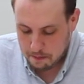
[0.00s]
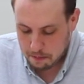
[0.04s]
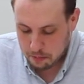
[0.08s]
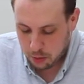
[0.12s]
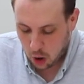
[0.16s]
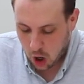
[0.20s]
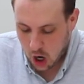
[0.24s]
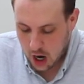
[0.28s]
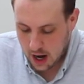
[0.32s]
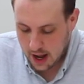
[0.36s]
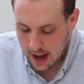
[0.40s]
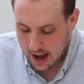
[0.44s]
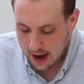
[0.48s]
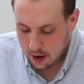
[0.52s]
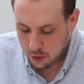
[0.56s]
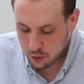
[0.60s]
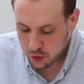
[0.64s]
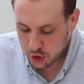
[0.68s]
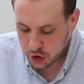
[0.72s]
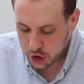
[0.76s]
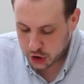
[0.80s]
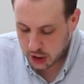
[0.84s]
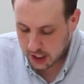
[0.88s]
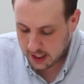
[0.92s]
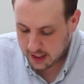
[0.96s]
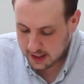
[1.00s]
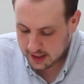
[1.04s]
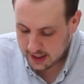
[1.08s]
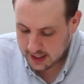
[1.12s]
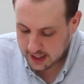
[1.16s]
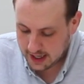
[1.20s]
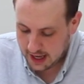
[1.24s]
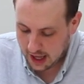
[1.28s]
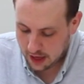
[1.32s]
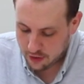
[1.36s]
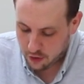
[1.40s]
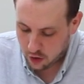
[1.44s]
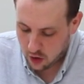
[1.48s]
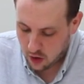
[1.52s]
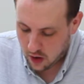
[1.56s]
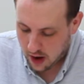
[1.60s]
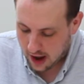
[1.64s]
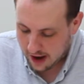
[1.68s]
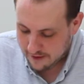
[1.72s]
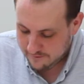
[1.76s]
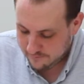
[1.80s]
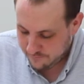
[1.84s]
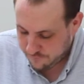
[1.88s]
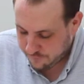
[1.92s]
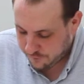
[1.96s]
brought out chained
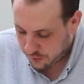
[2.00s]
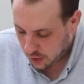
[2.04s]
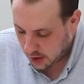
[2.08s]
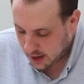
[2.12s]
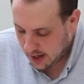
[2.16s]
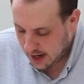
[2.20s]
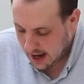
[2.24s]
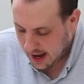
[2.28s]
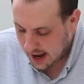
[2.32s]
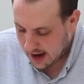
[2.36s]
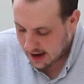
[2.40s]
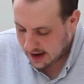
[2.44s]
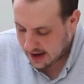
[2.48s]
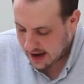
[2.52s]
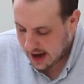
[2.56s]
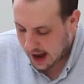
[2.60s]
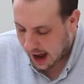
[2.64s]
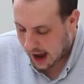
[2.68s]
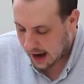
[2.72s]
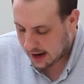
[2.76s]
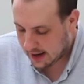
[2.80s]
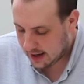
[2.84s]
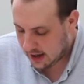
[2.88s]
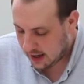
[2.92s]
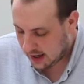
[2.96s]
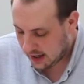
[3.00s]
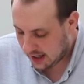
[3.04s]
together at foot and neck,